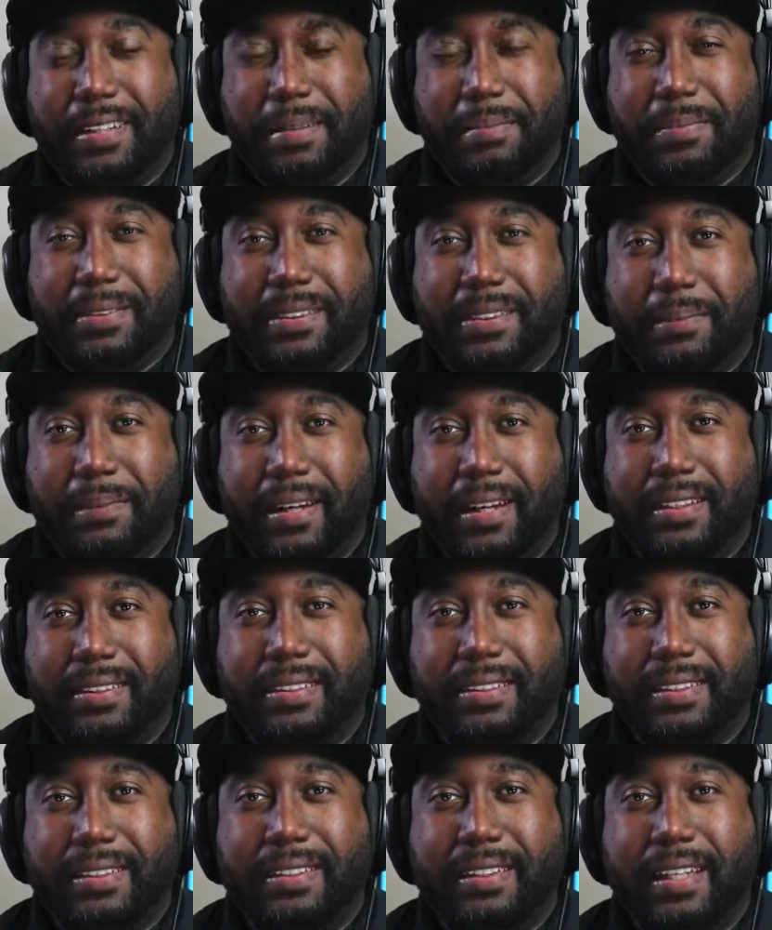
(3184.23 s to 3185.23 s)
some
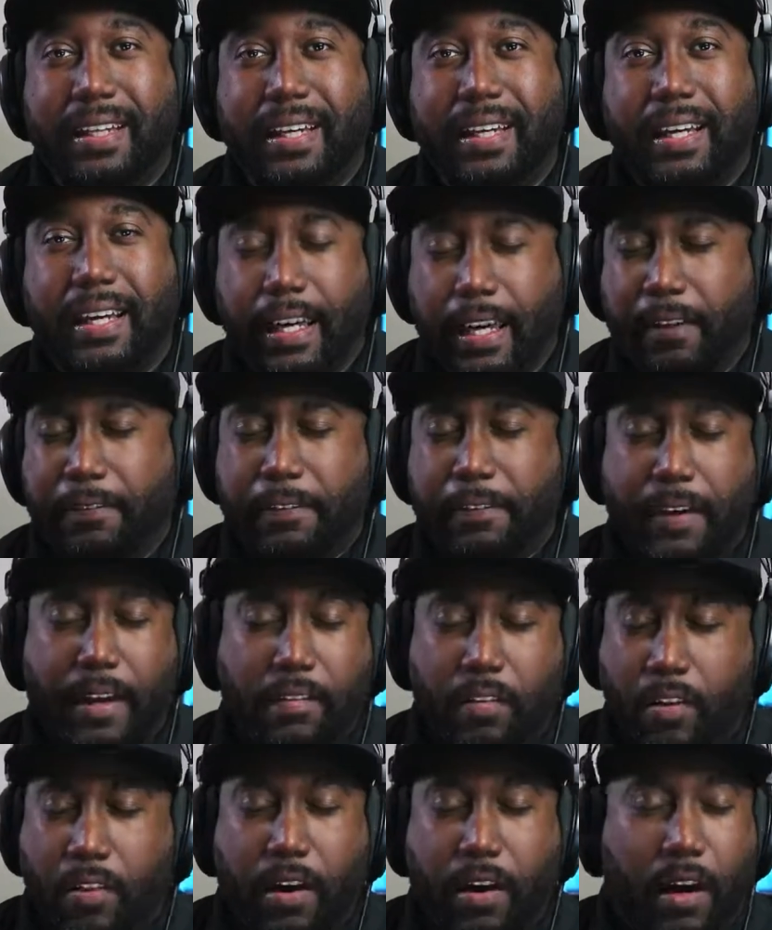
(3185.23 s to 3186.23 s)
cases, if you have
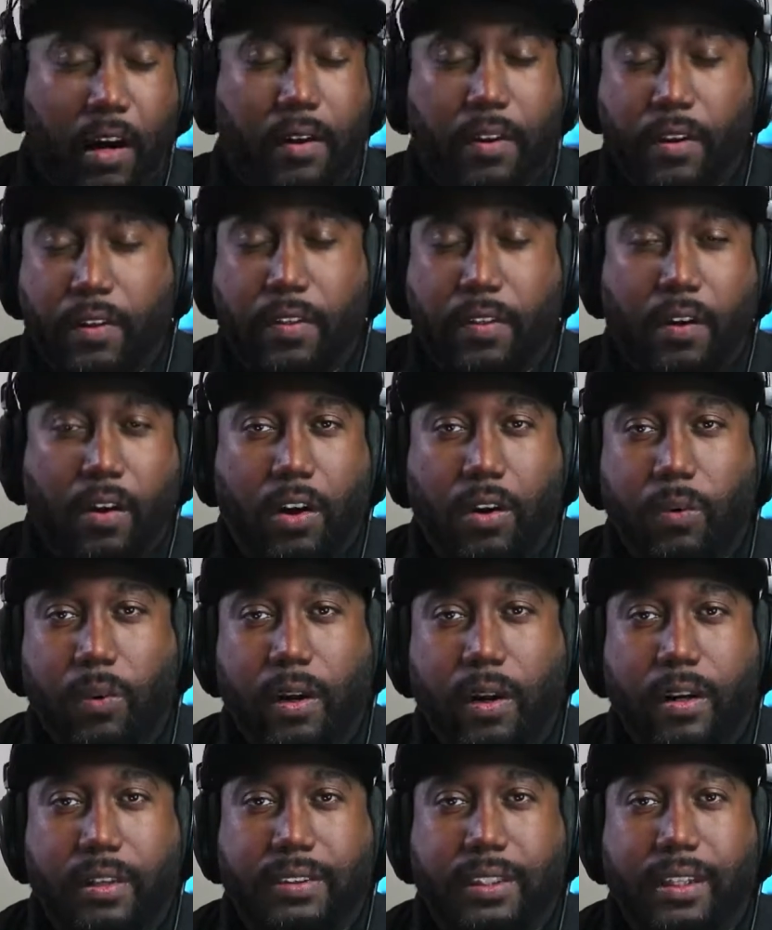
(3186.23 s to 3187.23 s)
all the
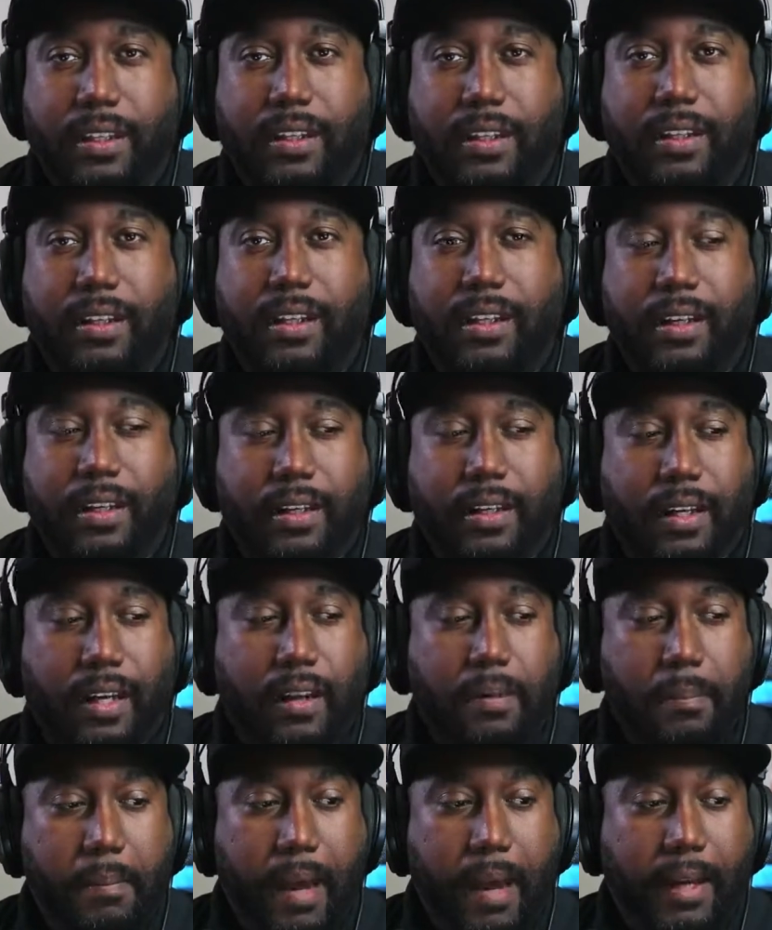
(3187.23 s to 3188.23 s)
hardware to kind
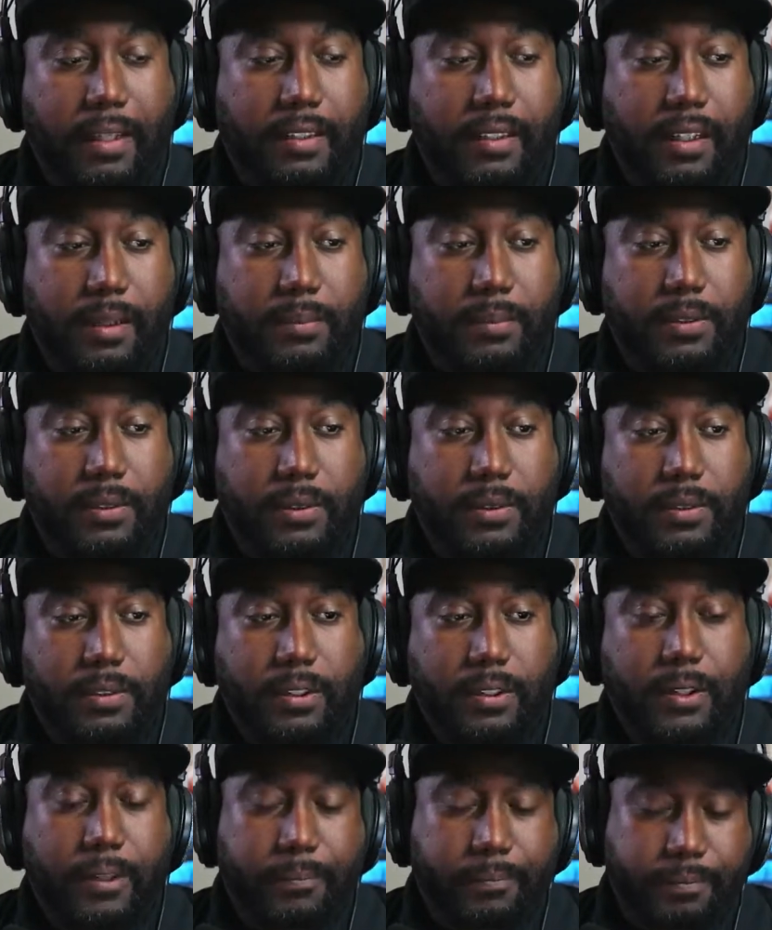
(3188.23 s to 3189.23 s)
of match it up to.
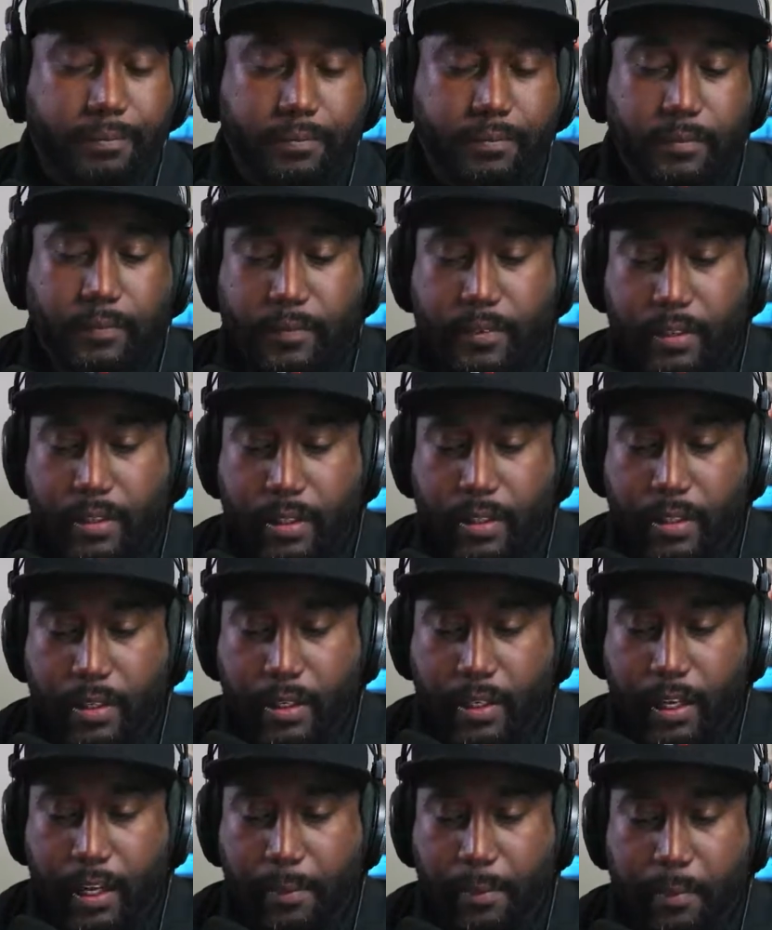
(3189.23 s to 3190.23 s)
So,
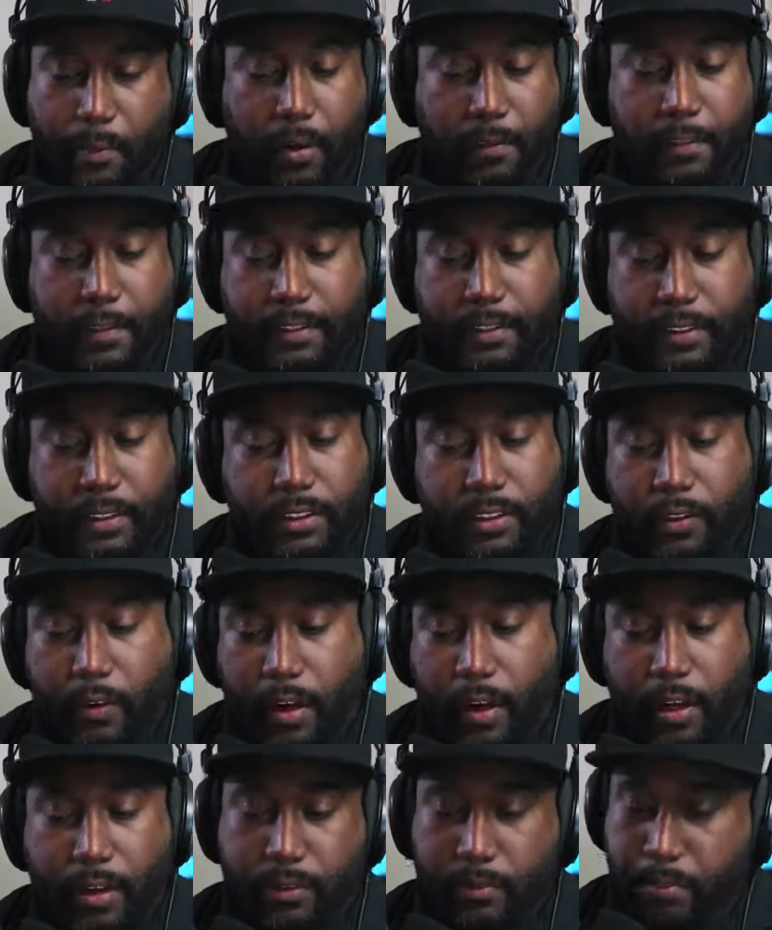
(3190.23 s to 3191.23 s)
but Wi-Fi 6
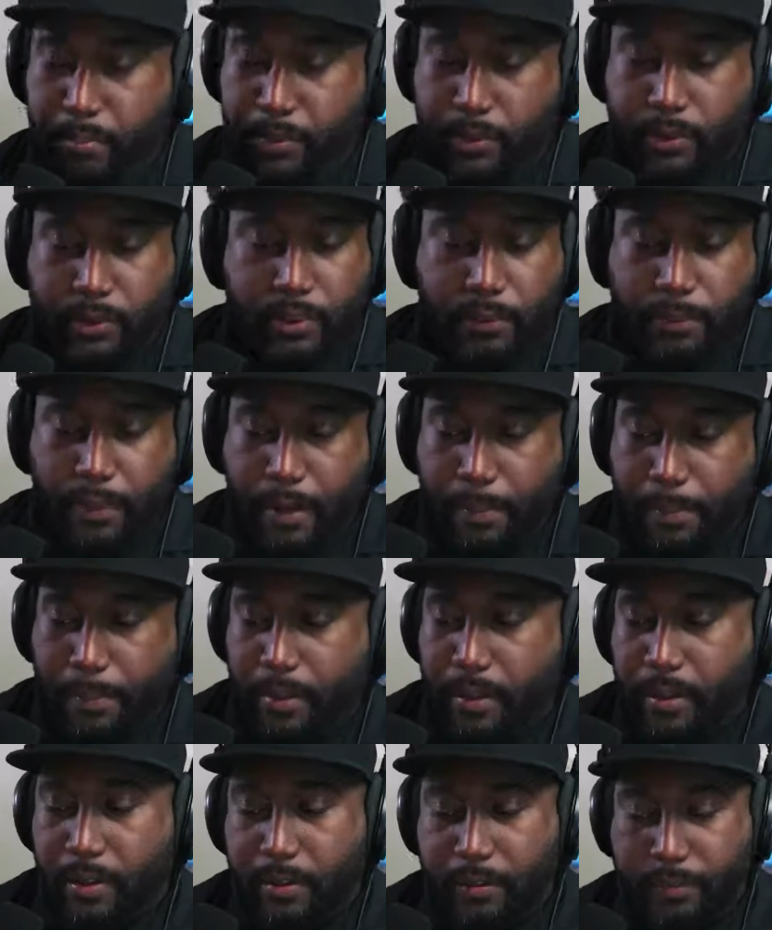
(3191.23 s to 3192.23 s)
great, Bluetooth
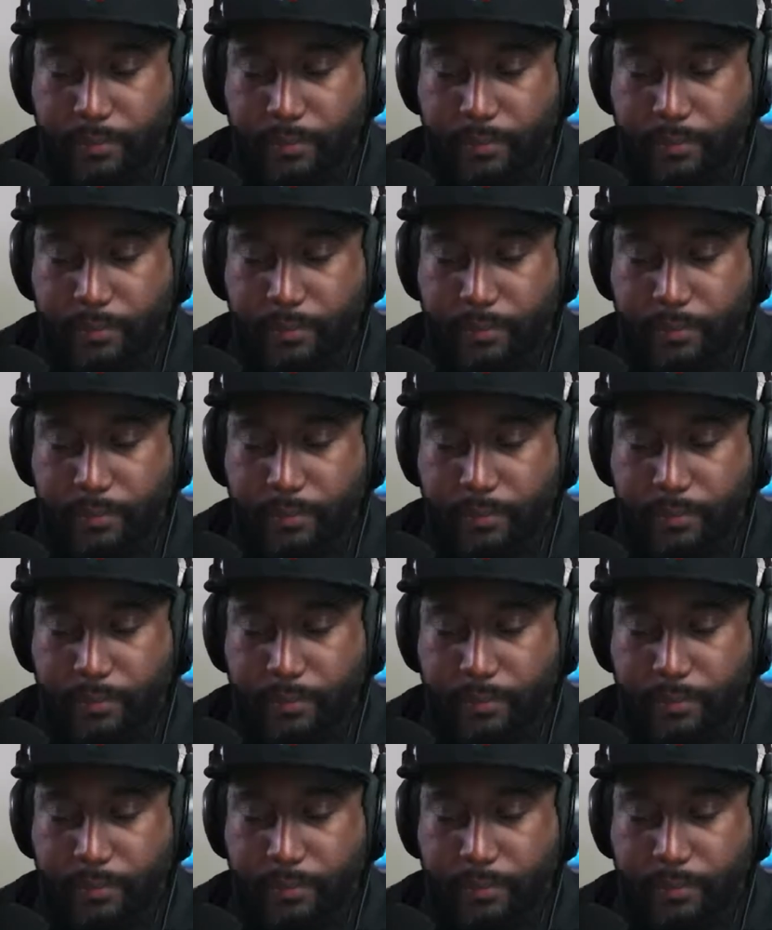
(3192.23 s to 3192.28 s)
5.0,